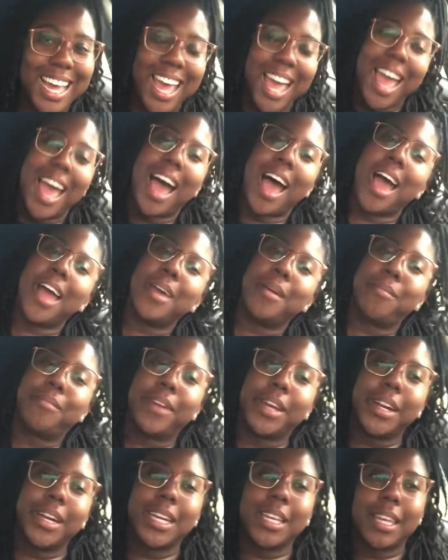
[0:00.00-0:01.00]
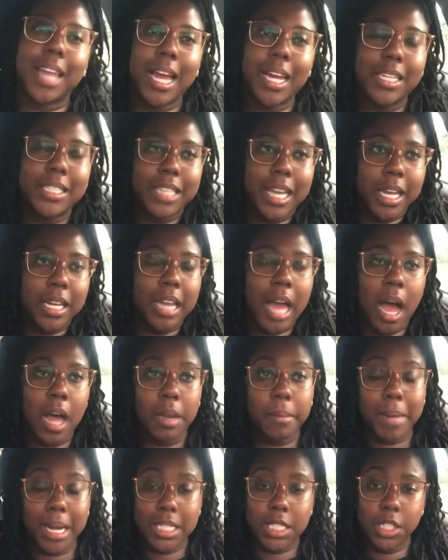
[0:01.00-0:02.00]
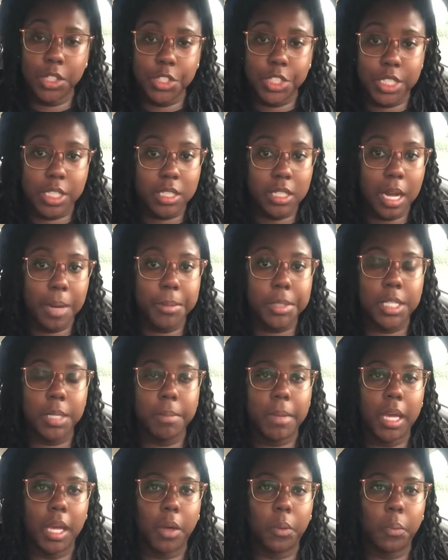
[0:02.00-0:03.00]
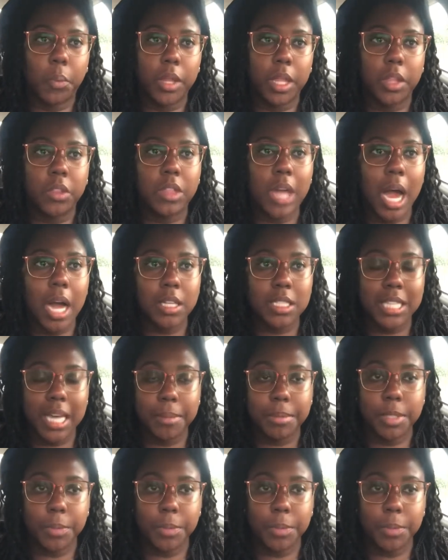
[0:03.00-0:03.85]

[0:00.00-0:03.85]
I am very liked, and all of my associates come to me with all types of